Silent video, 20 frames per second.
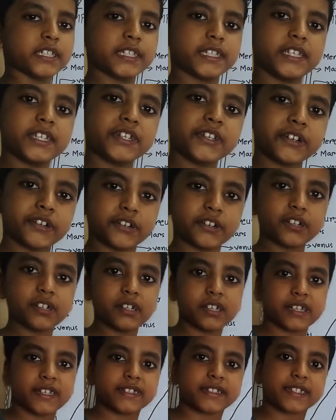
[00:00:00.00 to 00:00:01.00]
year
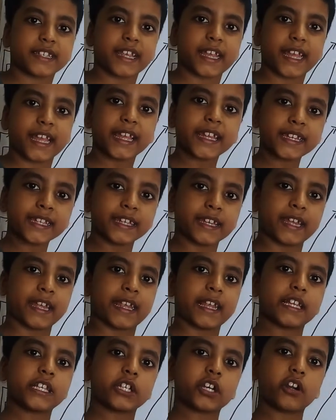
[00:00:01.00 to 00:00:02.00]
is
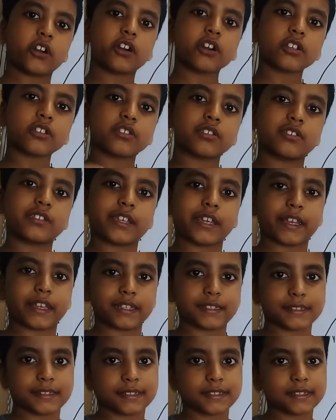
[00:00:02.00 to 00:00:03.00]
88 Earth
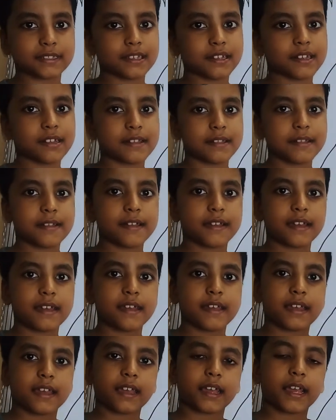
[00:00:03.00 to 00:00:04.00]
days.
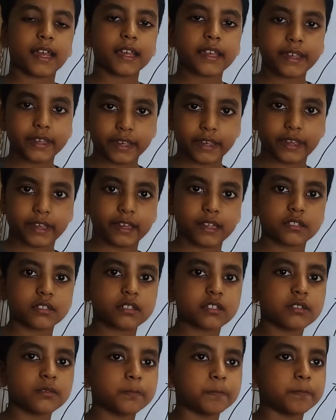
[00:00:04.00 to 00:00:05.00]

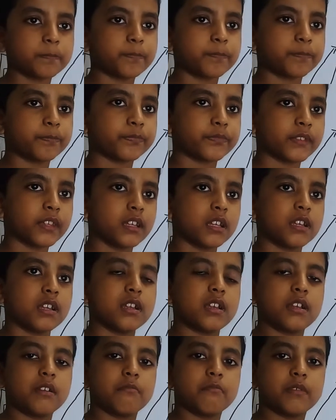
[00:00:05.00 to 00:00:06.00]
And
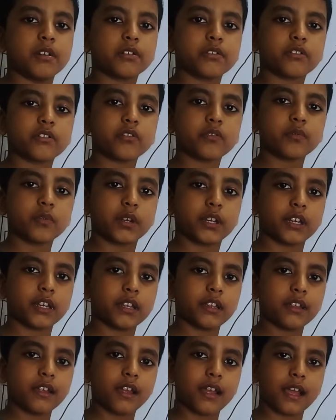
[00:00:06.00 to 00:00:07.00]

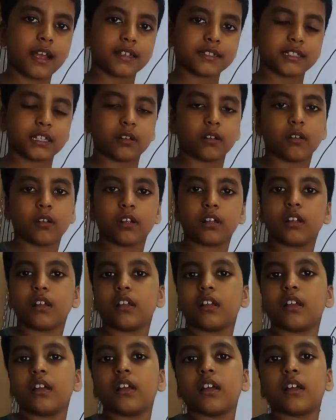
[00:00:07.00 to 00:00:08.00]
Mercury has the
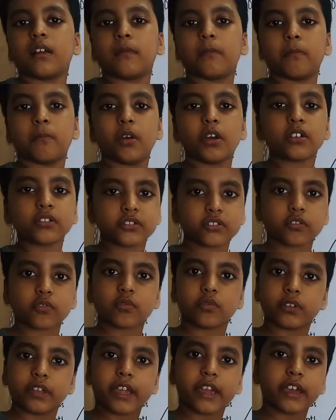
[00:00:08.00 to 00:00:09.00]
most
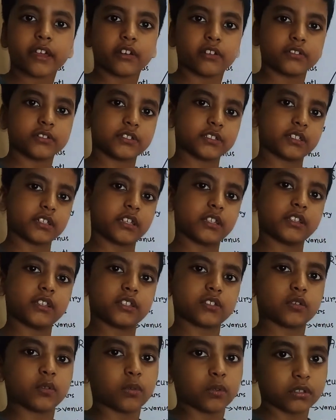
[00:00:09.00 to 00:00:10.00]
craters in
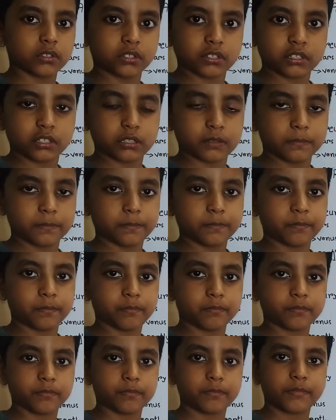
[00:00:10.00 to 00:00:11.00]
the solar system.
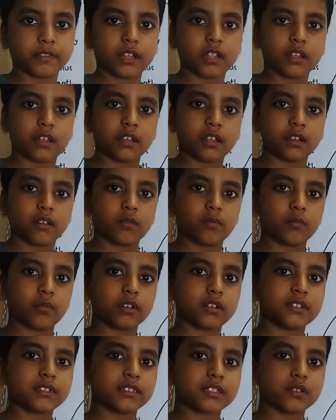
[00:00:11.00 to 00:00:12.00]

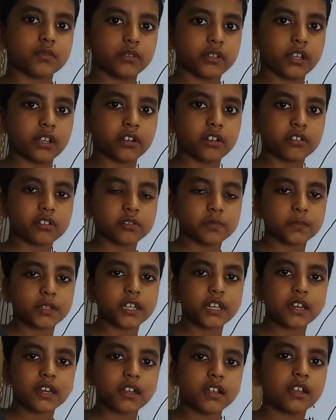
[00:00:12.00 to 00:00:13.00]
What does craters
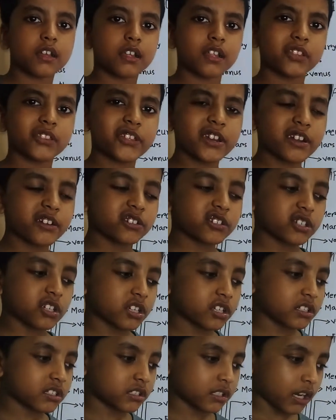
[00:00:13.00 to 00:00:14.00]
mean? They're
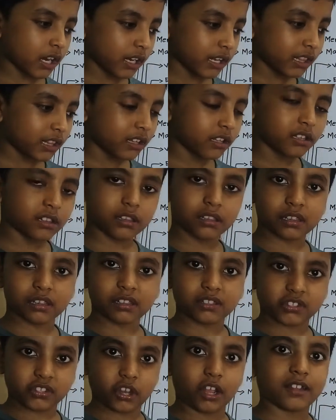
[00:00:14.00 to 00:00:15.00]
just tiny
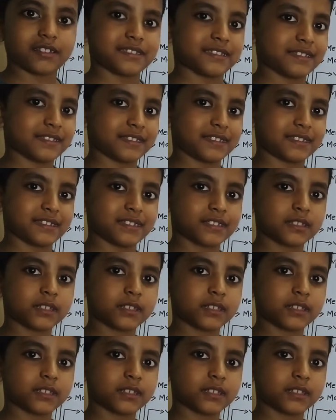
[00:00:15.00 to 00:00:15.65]
little dots,